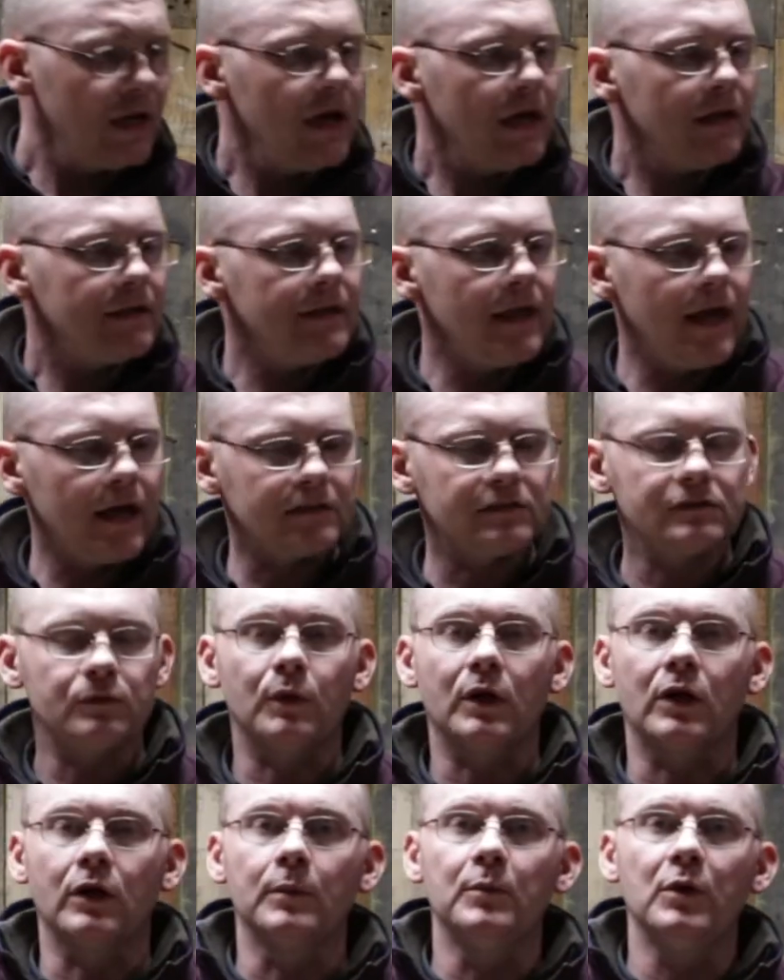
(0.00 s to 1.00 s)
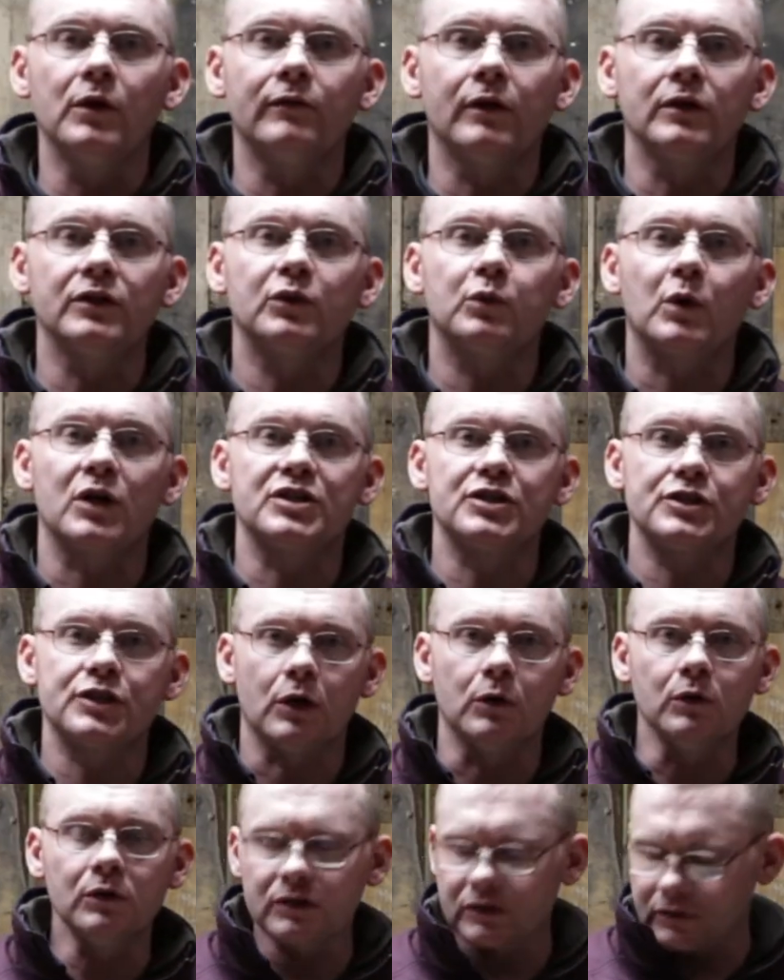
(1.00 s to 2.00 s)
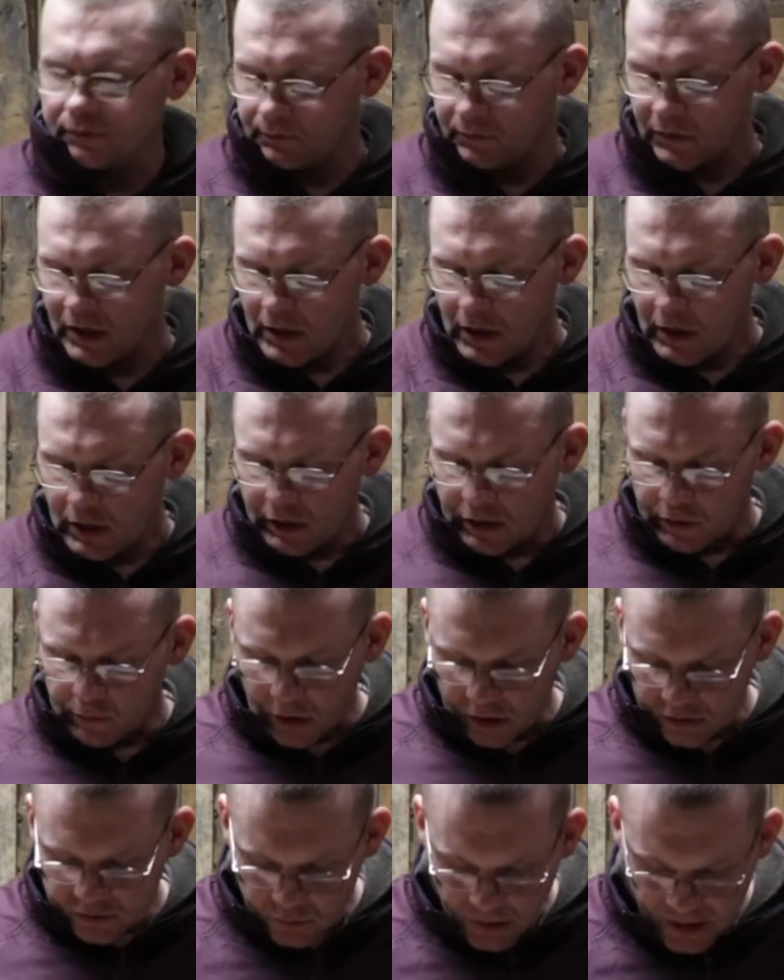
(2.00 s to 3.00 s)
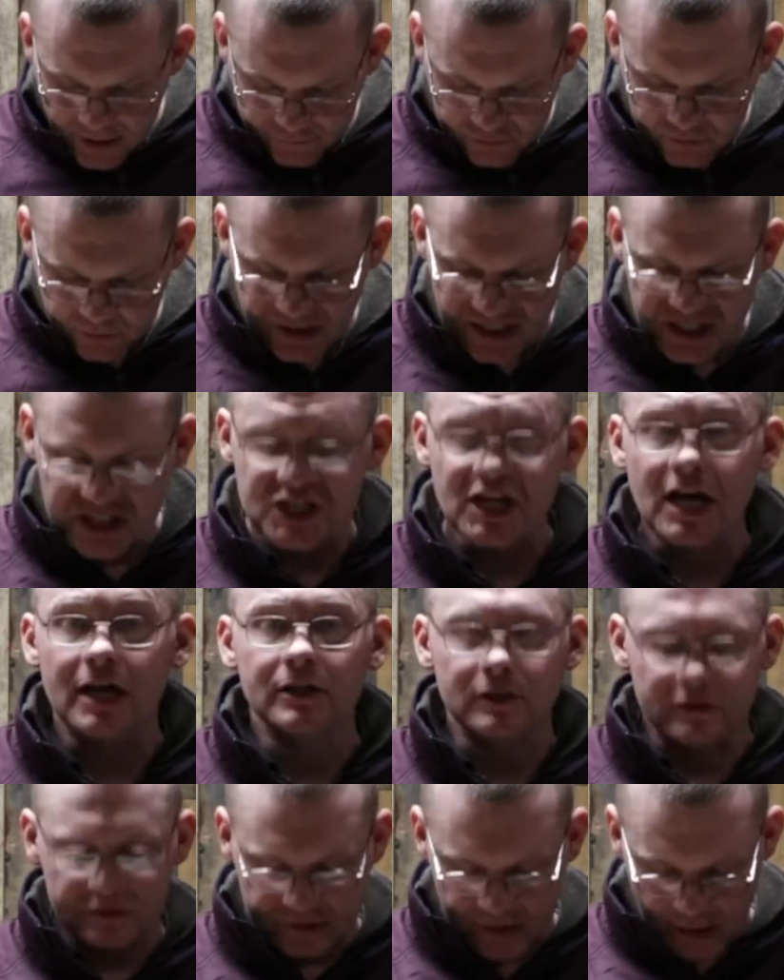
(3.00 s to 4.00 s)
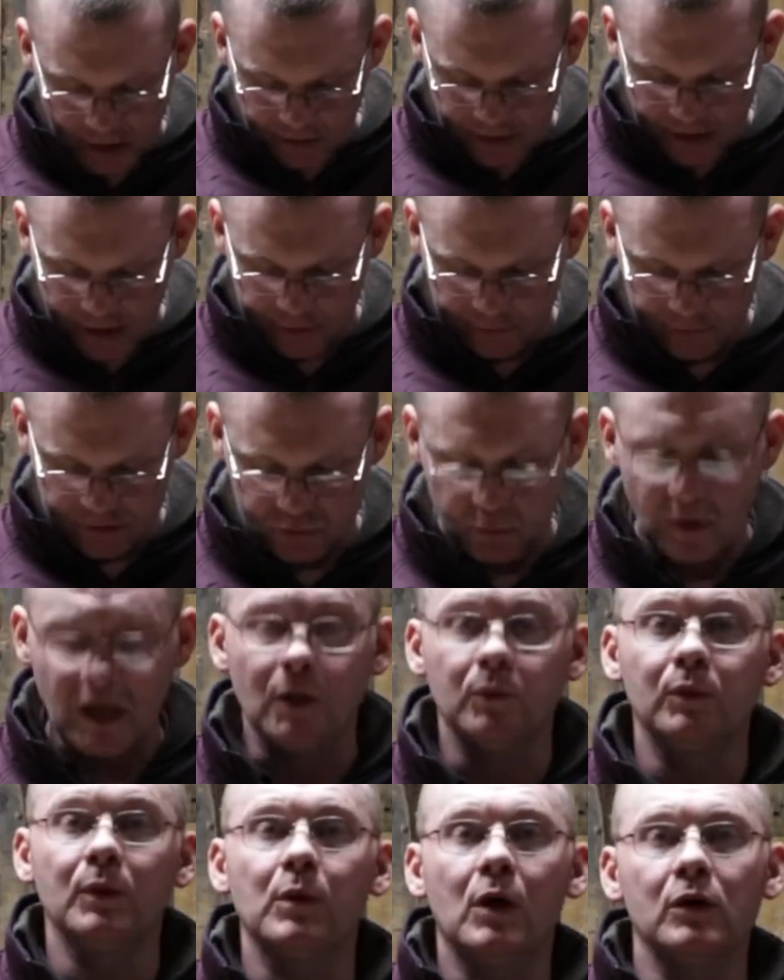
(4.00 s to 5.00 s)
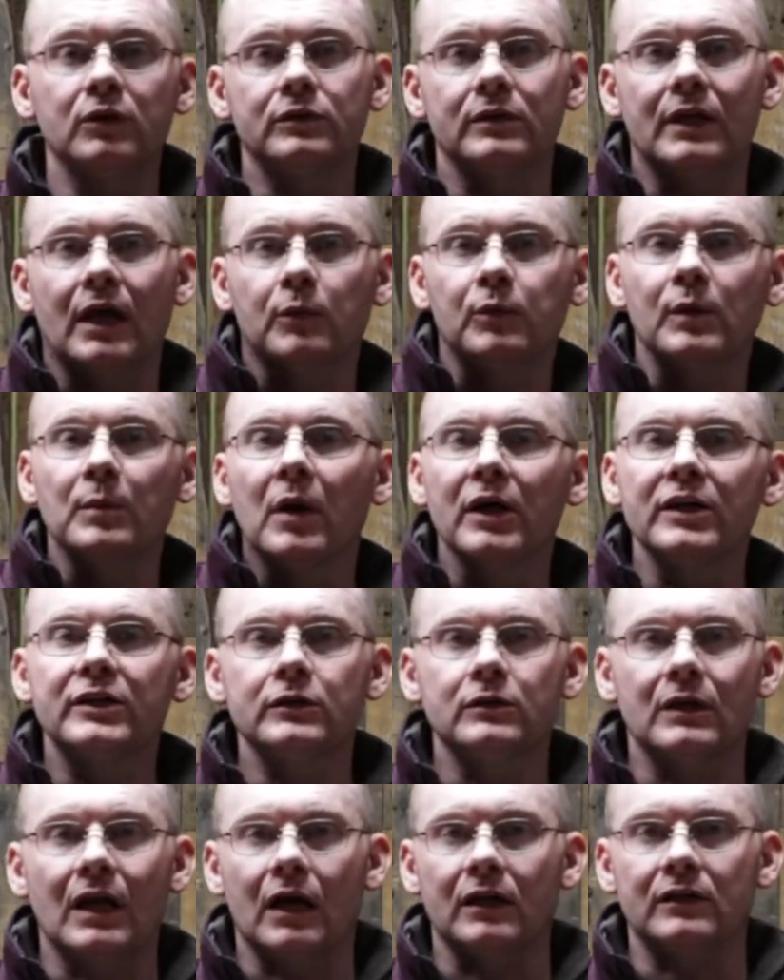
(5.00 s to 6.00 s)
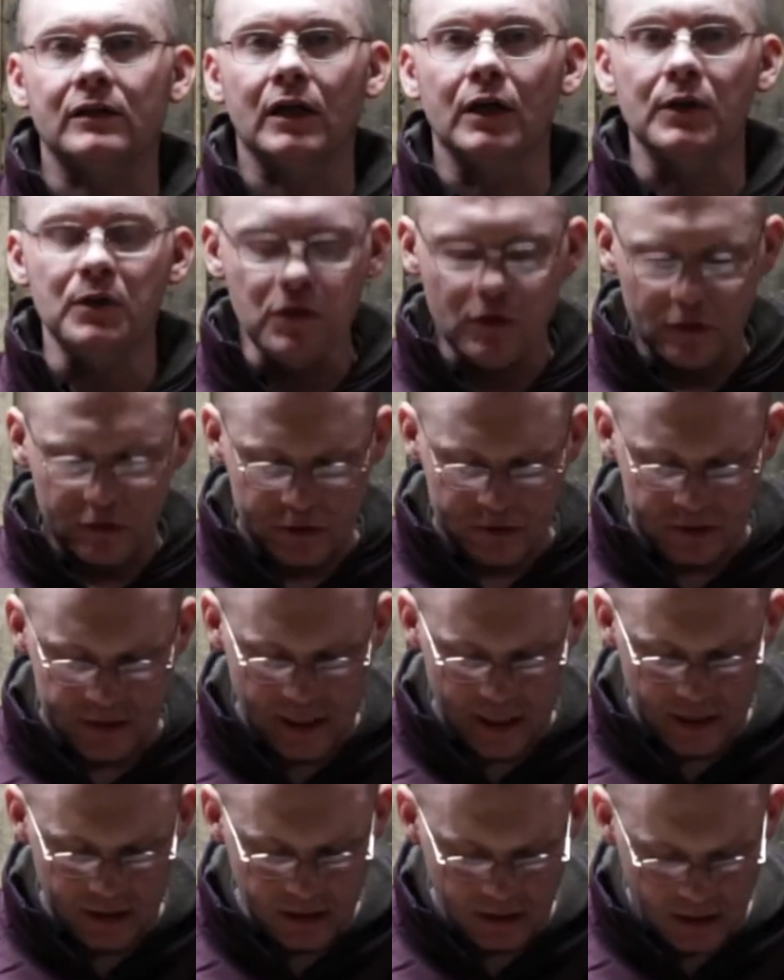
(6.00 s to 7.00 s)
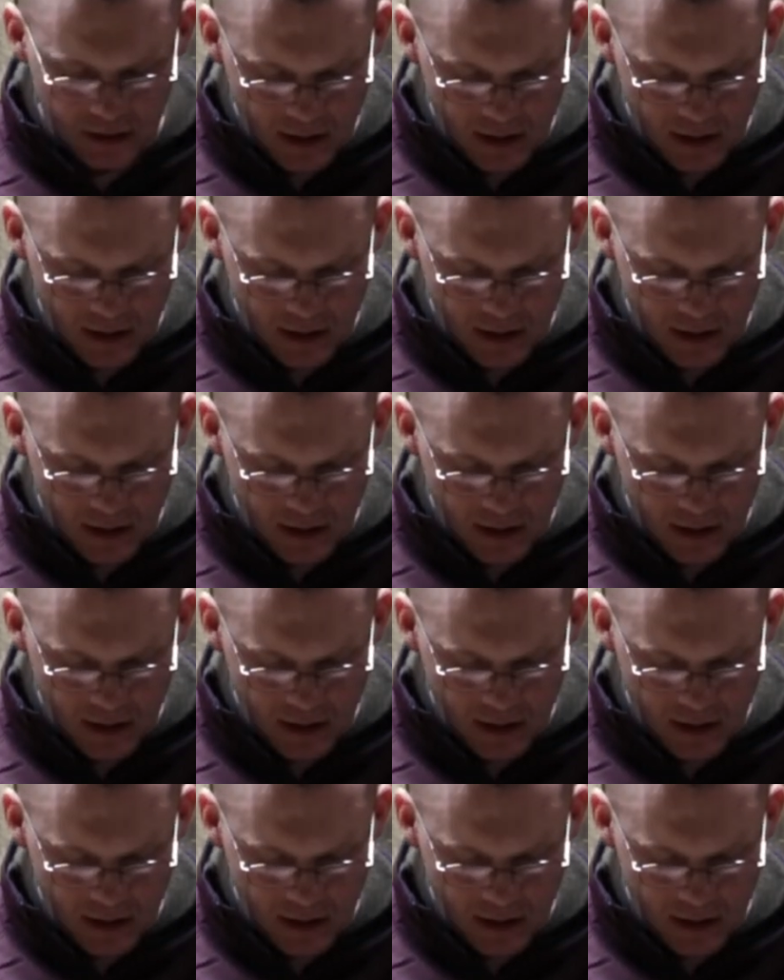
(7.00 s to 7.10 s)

Next, we're going to move on to our chokes. You also have some ejectors down here as well. We won't do that, we might do that another day.